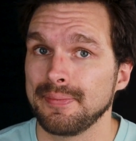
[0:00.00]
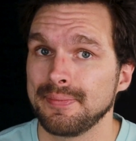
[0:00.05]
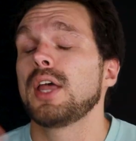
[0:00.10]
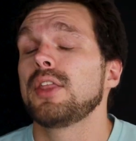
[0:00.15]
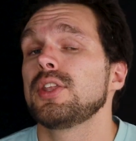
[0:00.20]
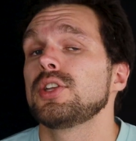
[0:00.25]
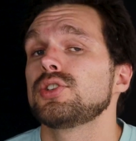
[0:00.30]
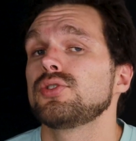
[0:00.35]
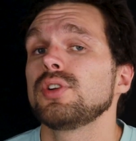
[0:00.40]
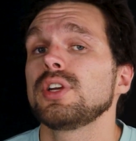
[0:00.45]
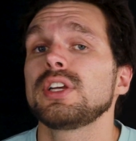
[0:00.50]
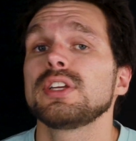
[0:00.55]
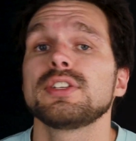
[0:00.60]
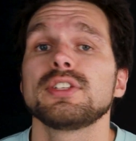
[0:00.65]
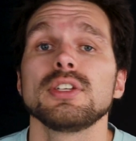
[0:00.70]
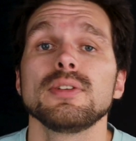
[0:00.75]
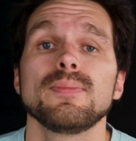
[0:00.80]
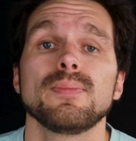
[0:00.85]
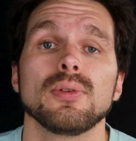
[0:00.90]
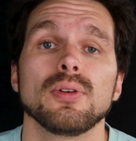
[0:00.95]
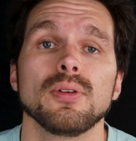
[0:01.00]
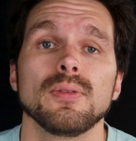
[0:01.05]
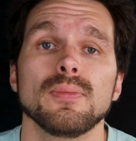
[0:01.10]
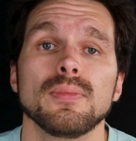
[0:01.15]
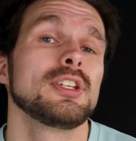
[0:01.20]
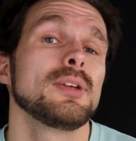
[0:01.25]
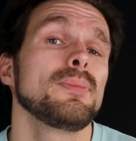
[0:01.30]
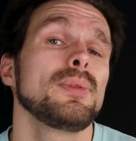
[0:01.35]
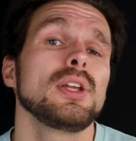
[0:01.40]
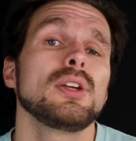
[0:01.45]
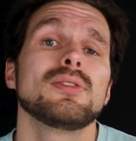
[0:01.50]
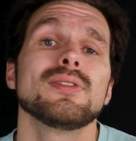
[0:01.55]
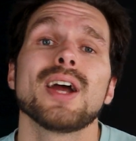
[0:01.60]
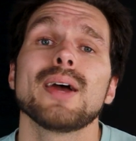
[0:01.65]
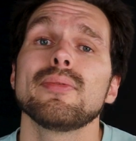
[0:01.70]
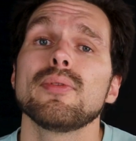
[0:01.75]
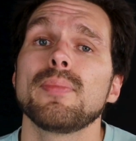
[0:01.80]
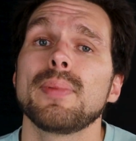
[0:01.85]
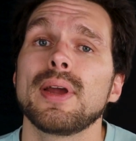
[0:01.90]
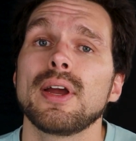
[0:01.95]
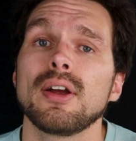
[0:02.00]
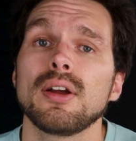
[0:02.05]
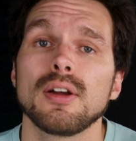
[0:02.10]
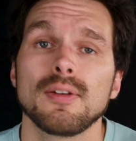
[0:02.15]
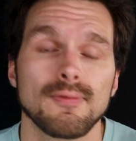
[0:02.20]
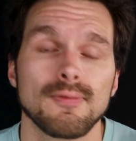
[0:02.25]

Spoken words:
And the trick is simple. Simply grab a pair